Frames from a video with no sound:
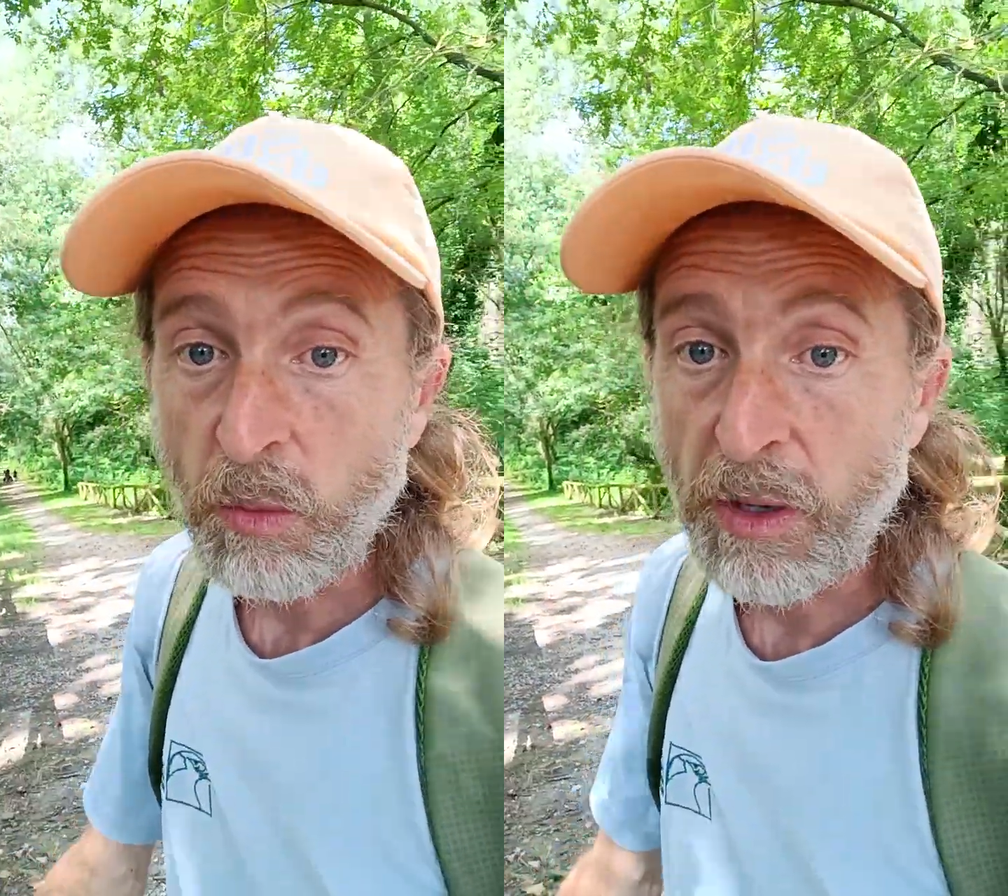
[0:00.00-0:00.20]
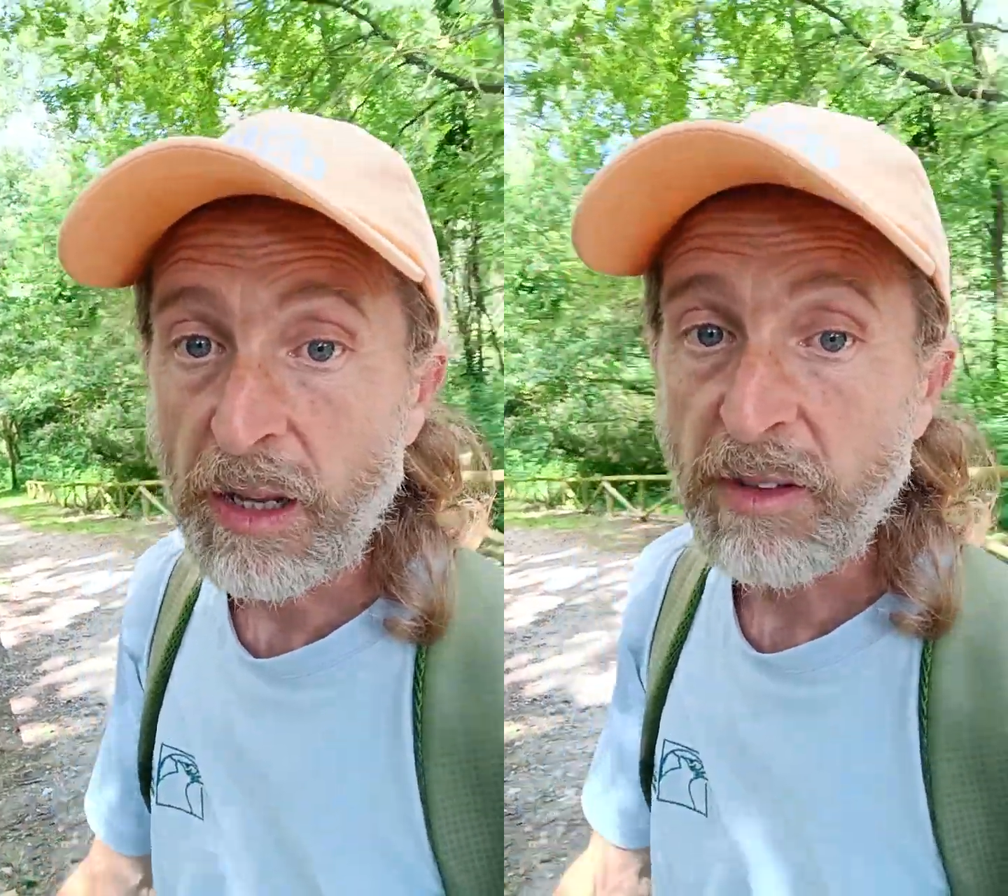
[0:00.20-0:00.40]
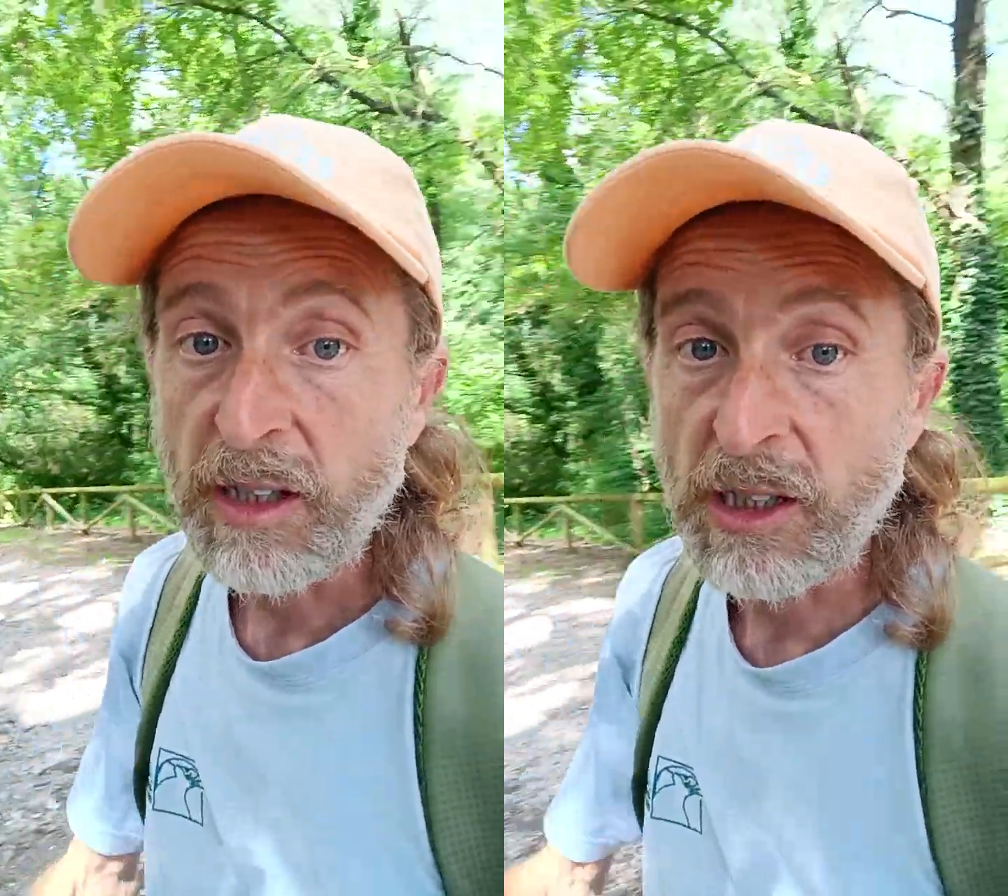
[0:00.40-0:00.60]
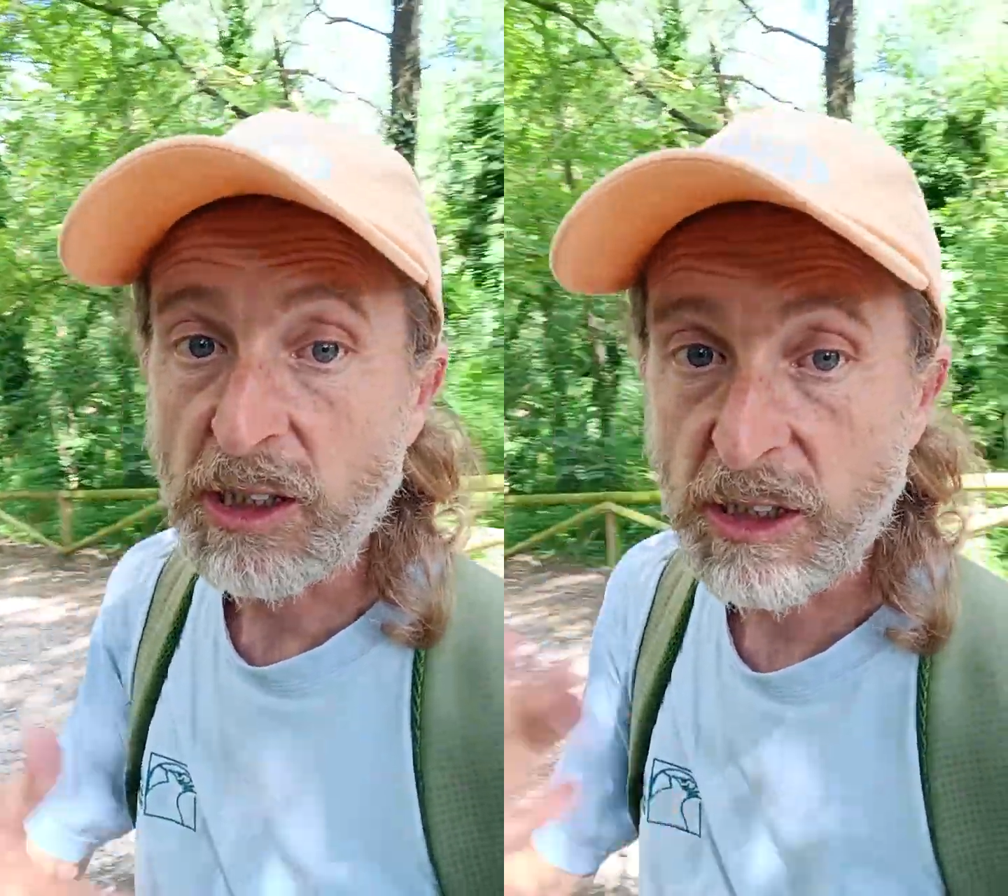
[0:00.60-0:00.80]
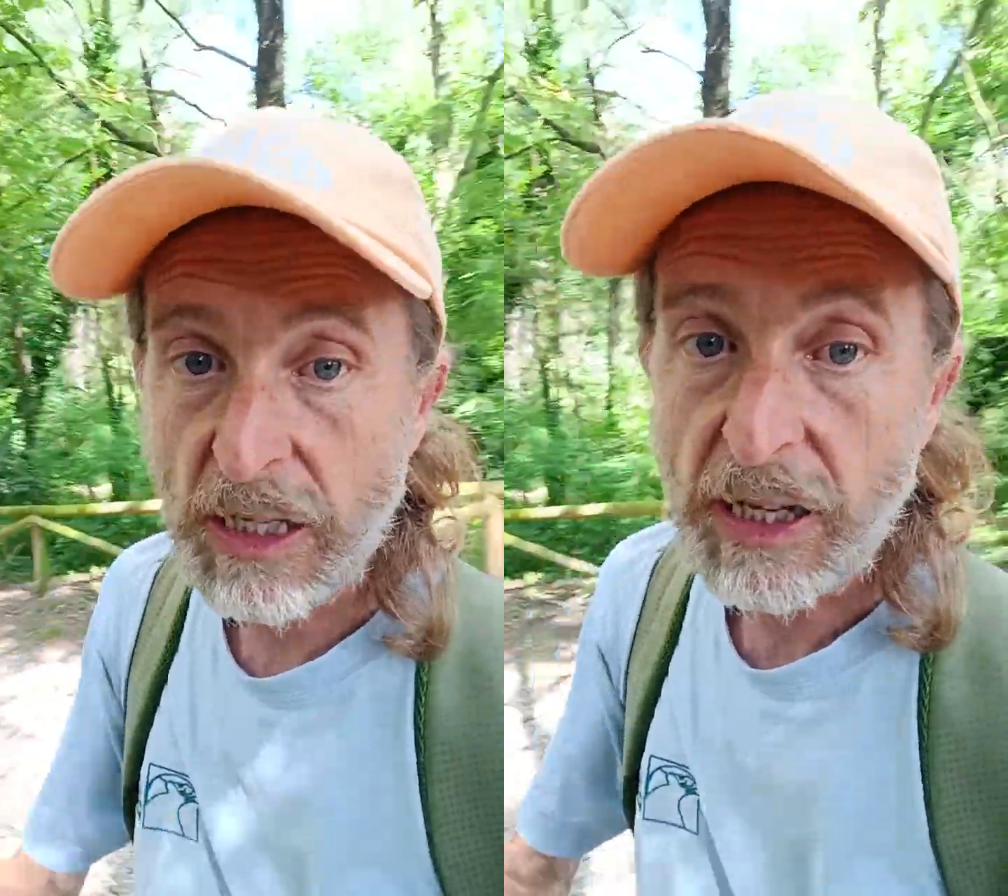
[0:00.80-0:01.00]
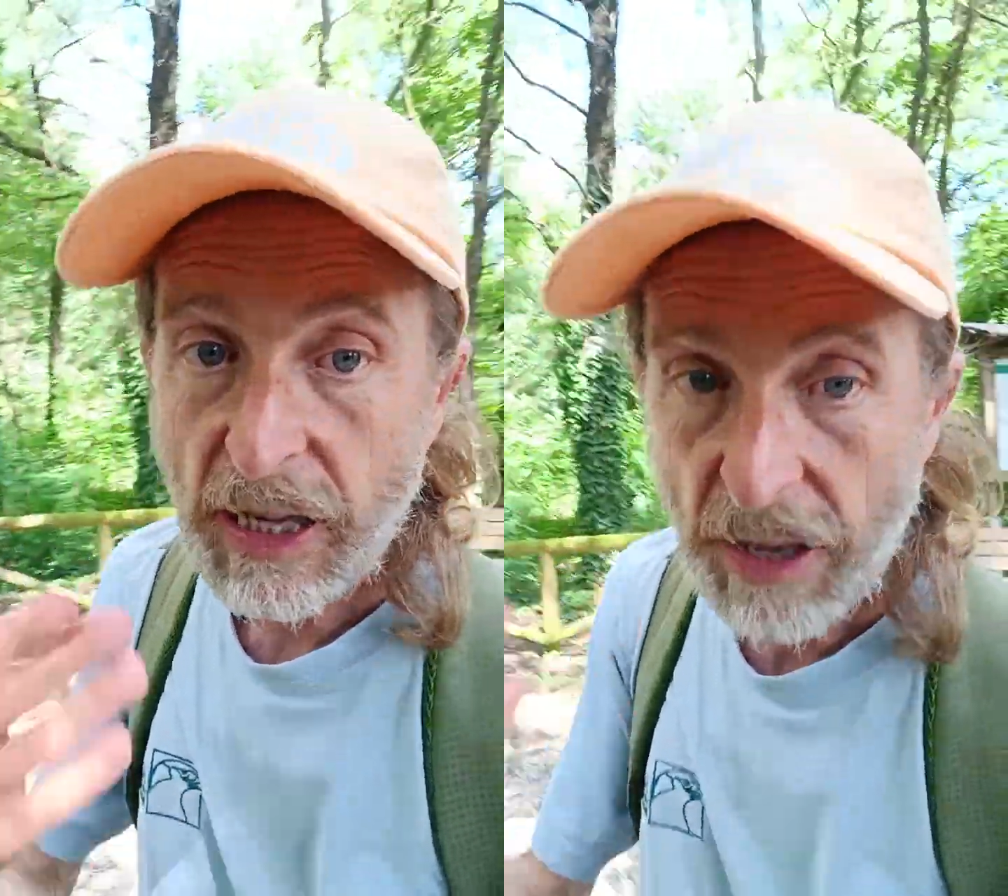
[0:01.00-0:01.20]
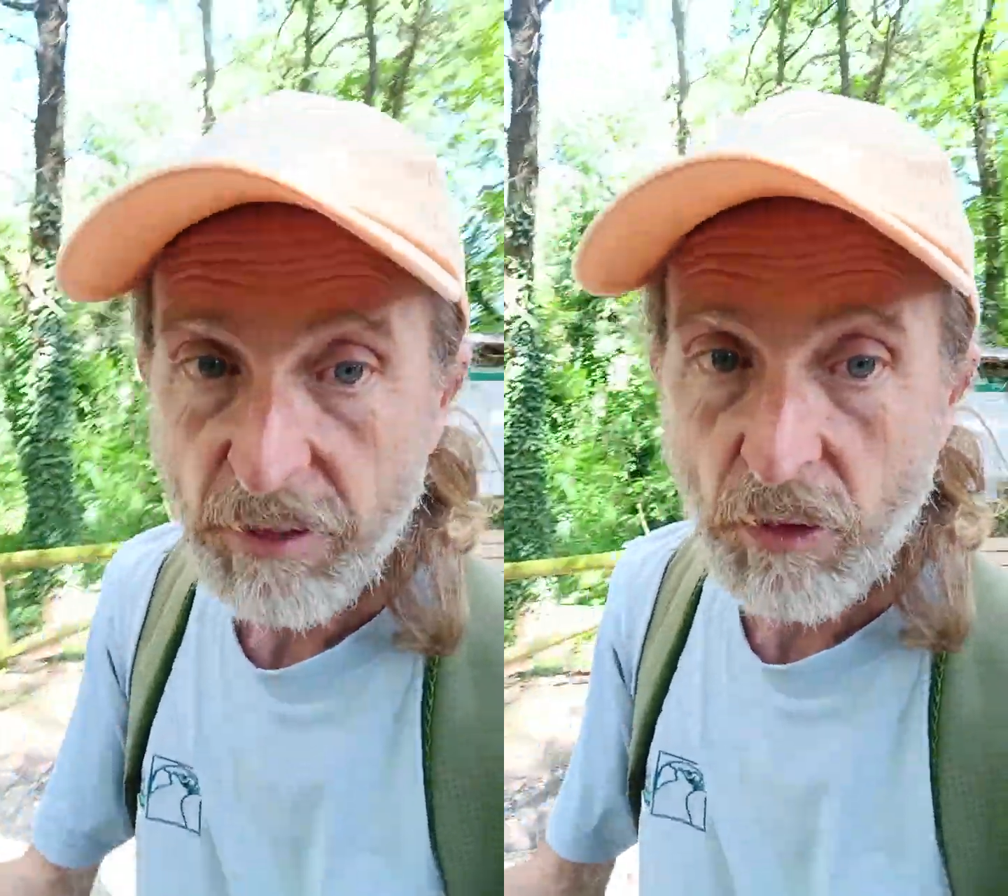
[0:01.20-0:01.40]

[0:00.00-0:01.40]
whenever there's like heavy